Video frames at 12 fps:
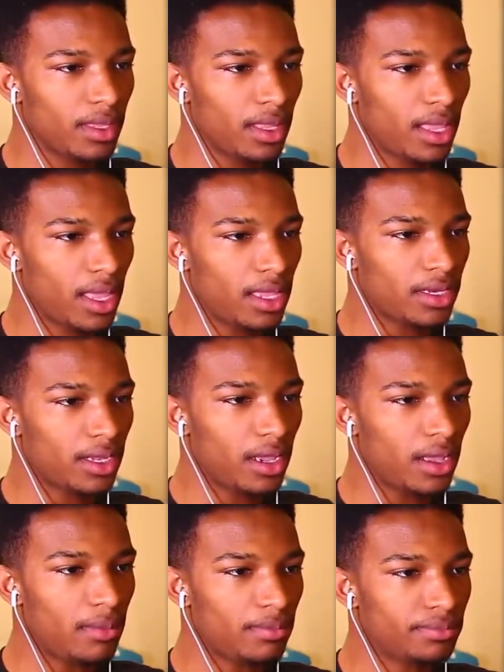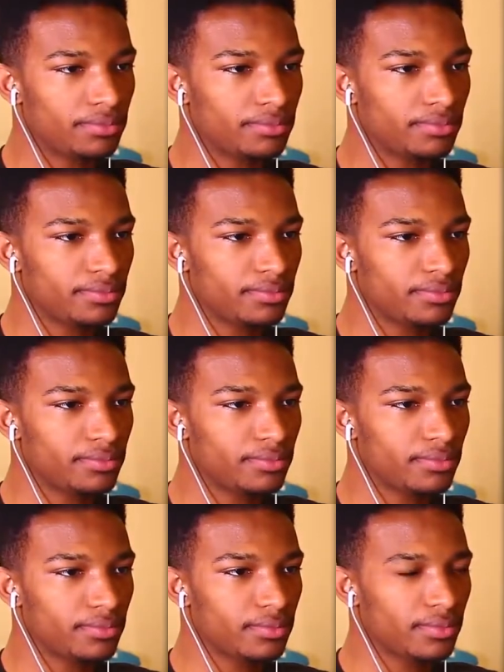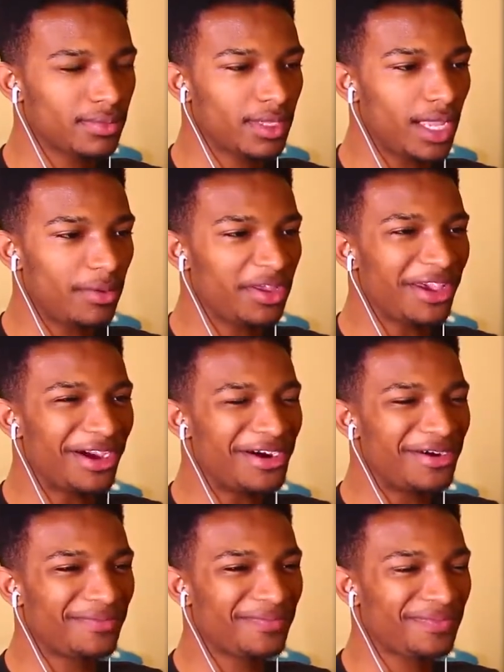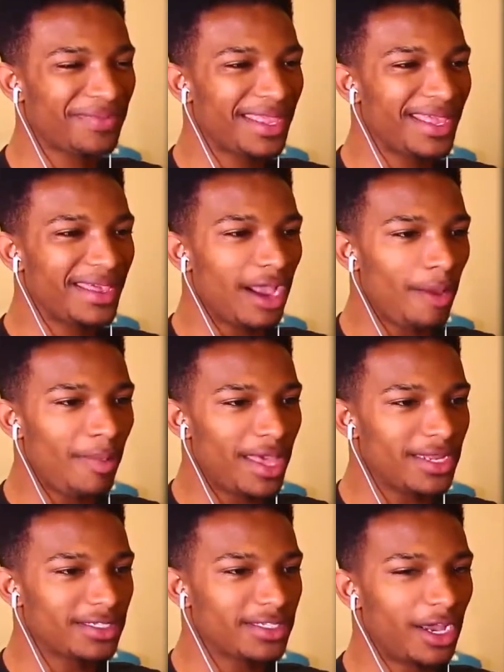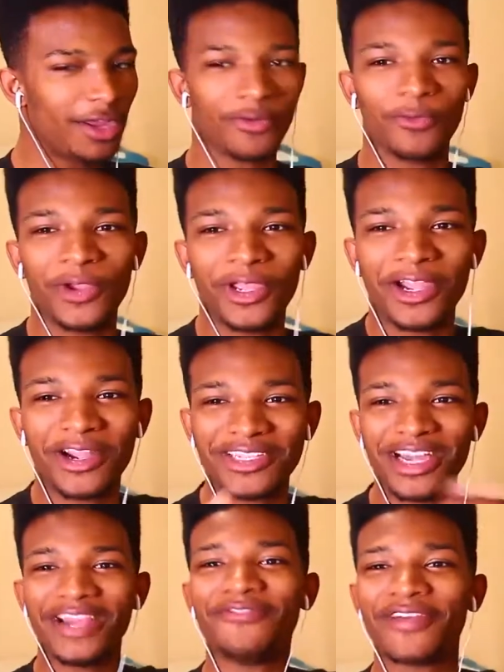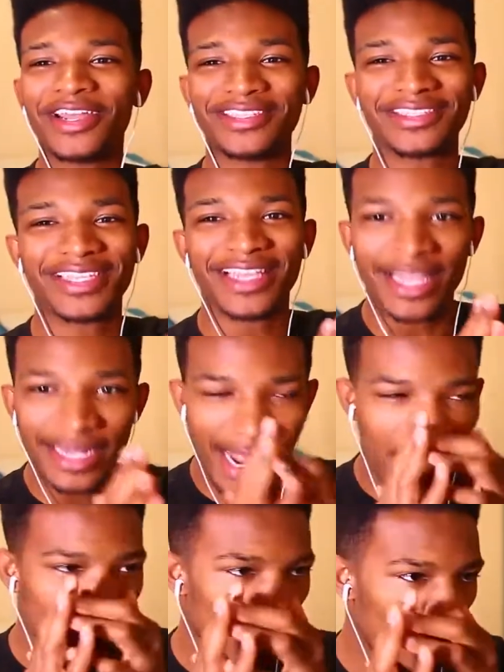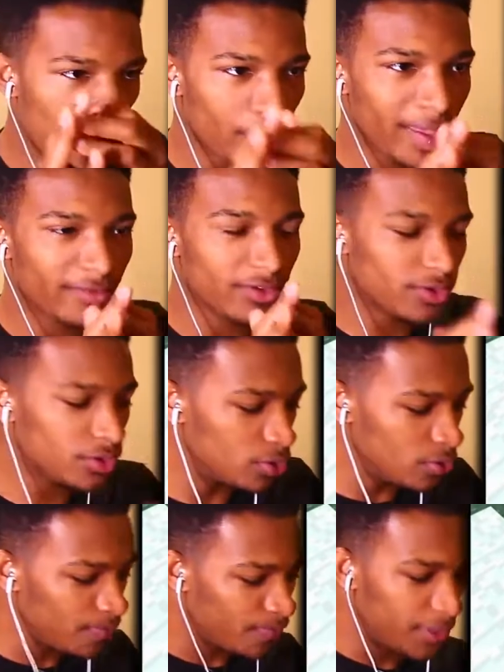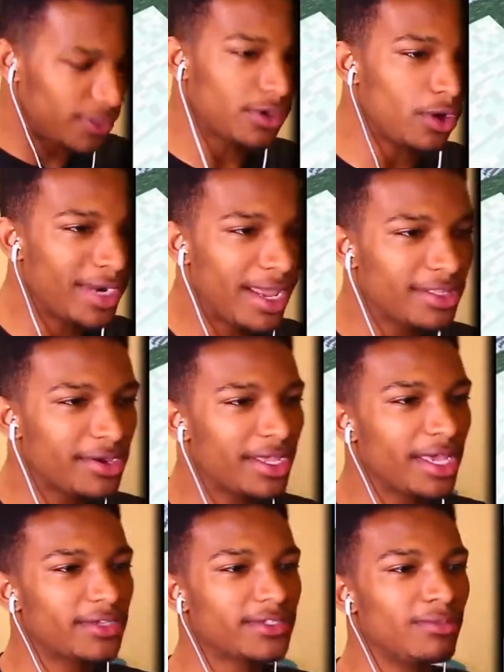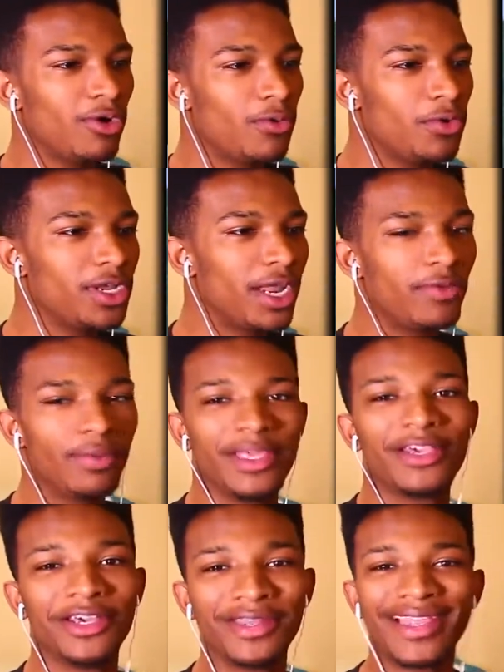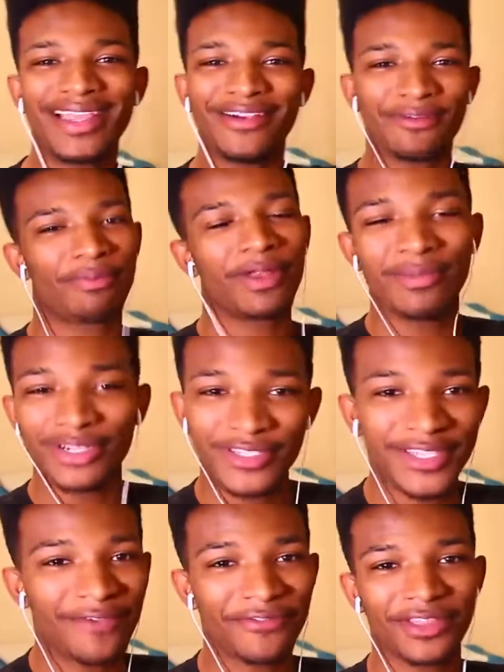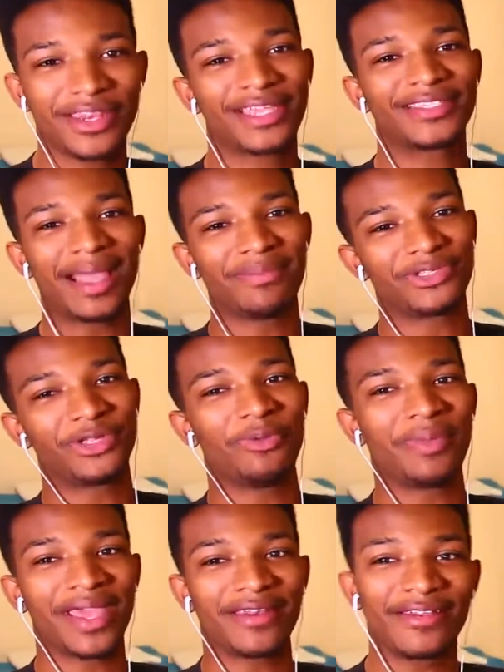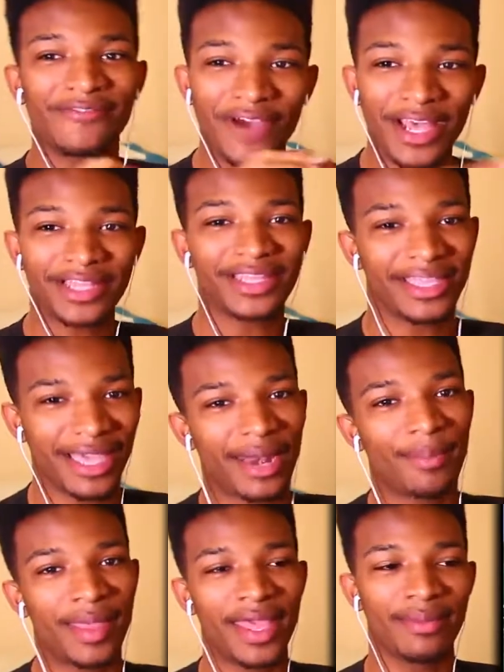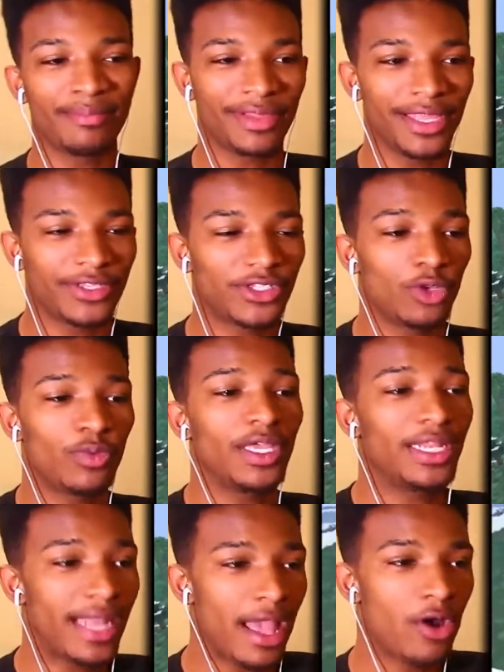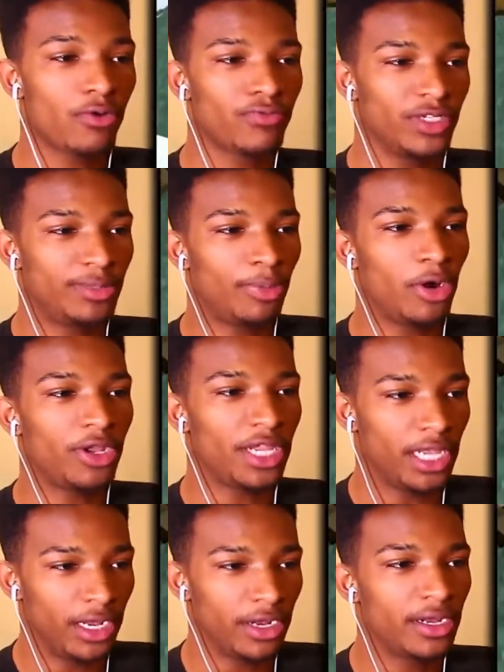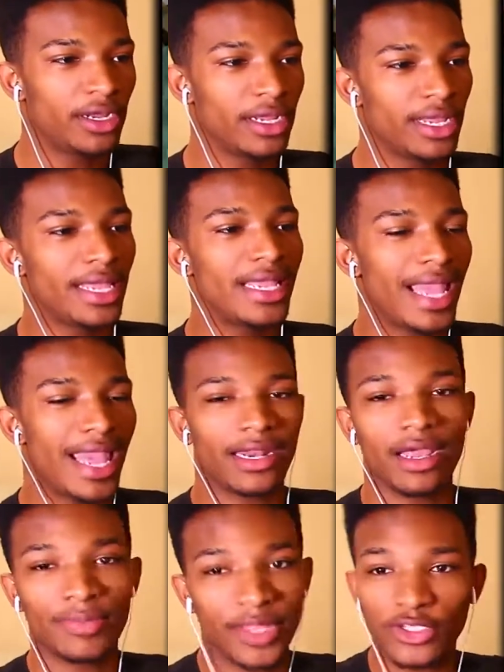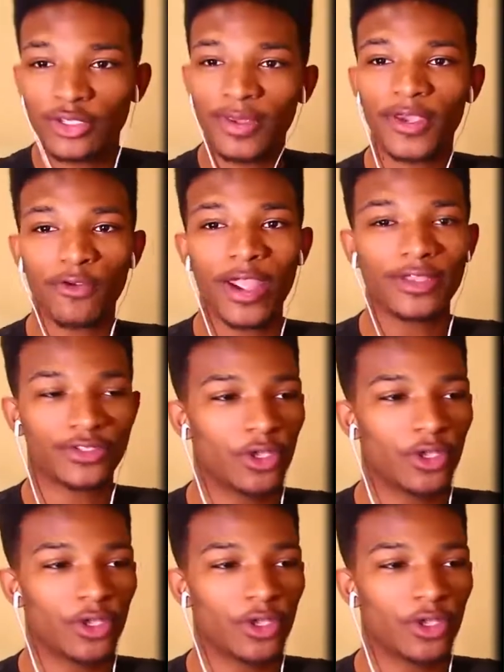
And um, here we go. Our bed is done. We are done, friends. Now, all we have to do is go down there and get us some more wood and we'll be good. We're pretty much set for the next episode, man. Finally, got a bed in place so we can now respawn here and um, things will be great.